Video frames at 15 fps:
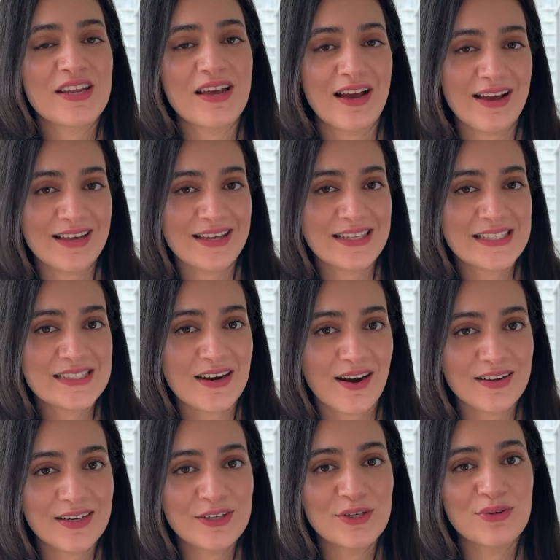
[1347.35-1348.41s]
I
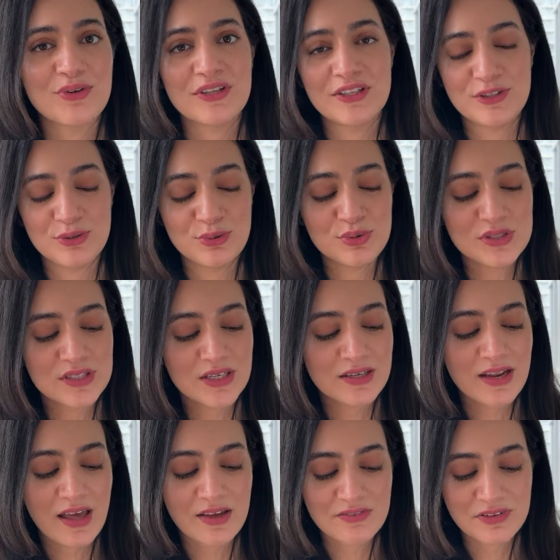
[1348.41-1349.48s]
started to reuse it
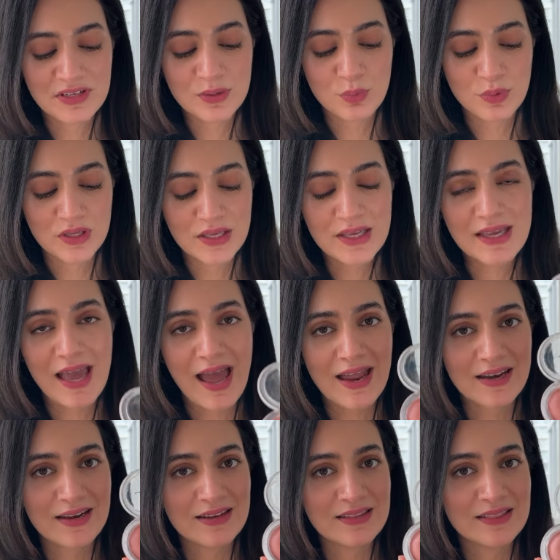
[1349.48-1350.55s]
every week.
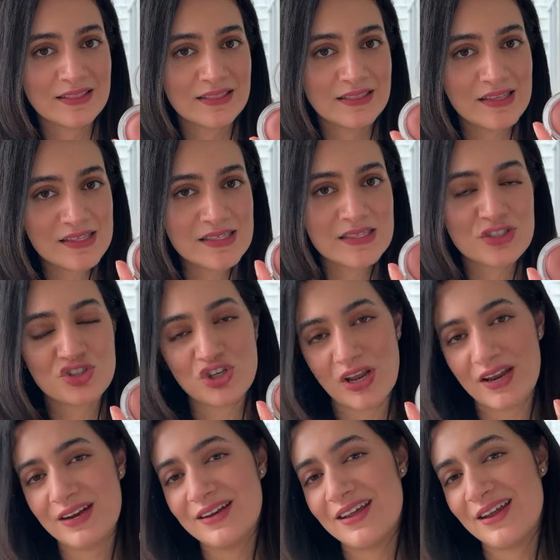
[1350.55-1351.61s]
And this
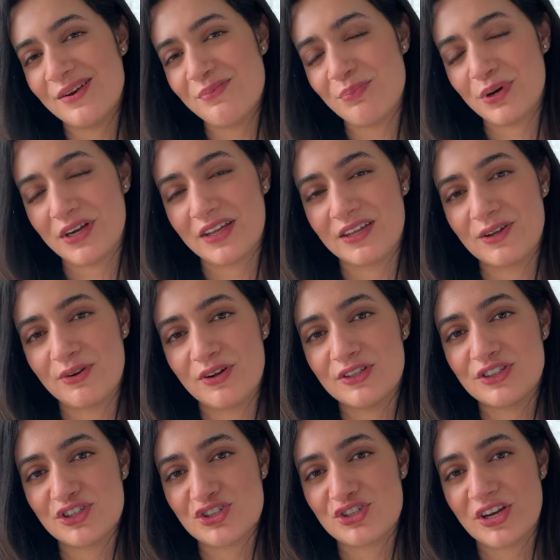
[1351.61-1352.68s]
shade in particular,
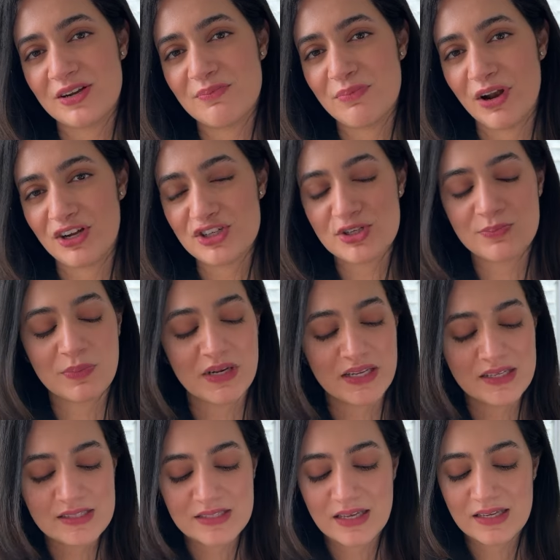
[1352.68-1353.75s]
the shade Blush
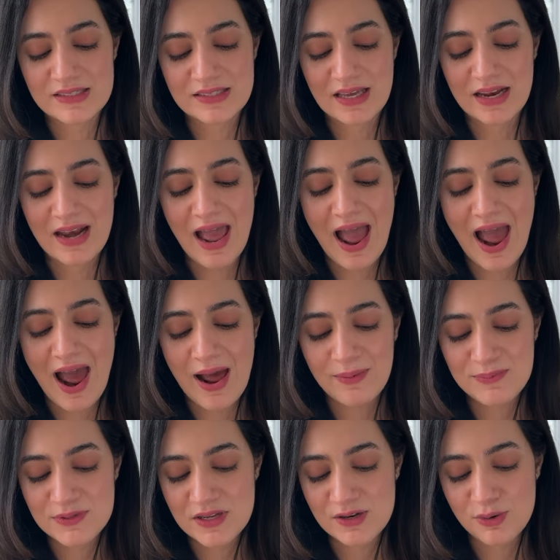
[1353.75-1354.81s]
Please, is an
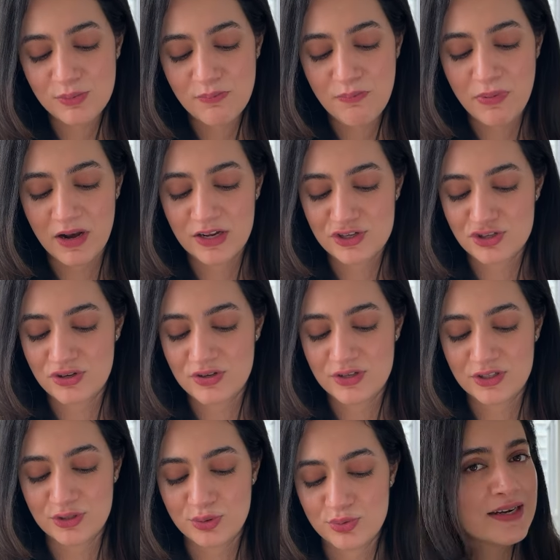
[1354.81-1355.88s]
absolute pleasure to use.